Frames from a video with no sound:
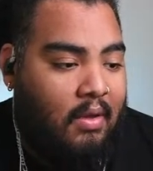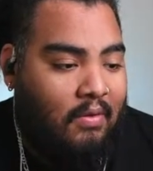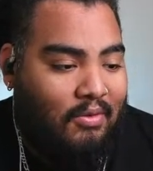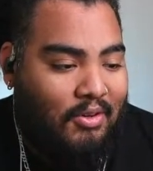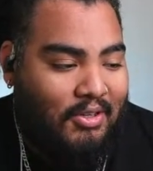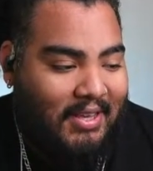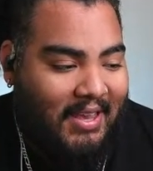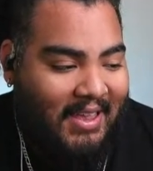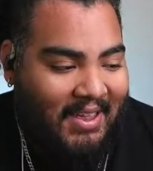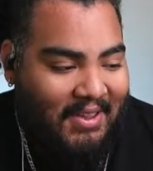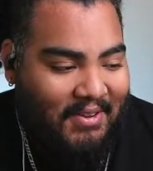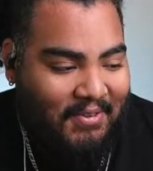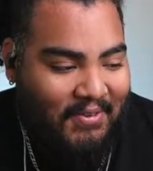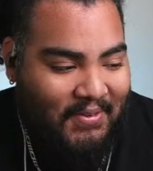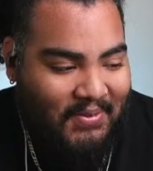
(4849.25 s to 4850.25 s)
just
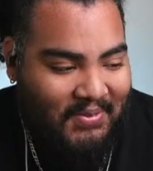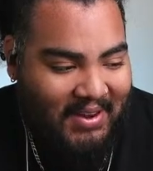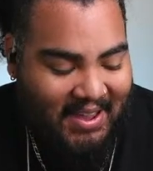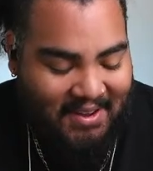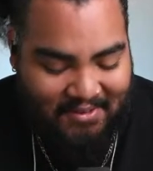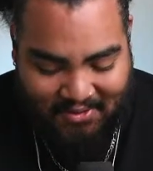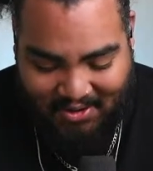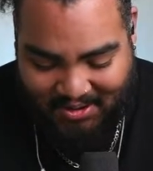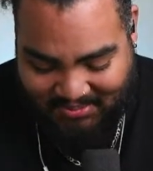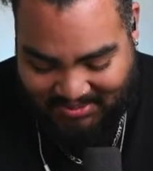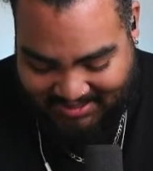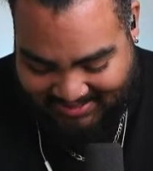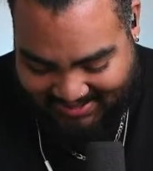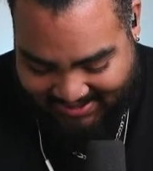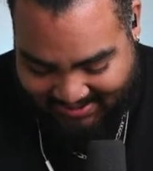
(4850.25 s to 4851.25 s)
from A-Rod was
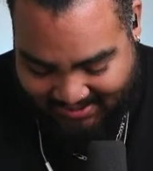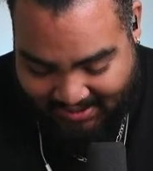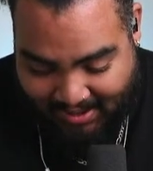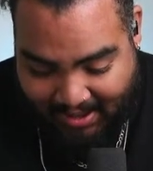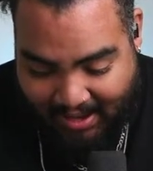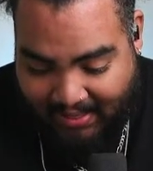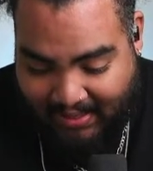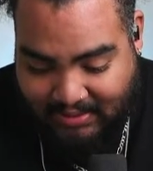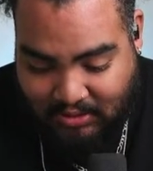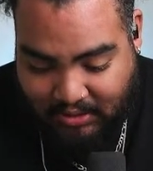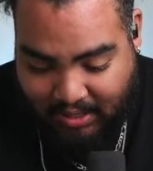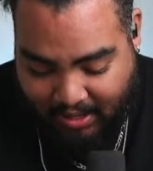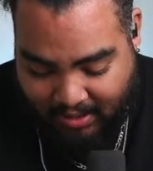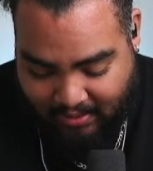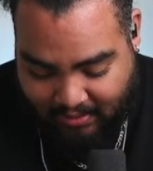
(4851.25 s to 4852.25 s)
there, and that's
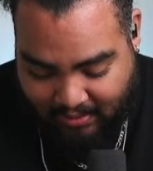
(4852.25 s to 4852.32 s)
okay.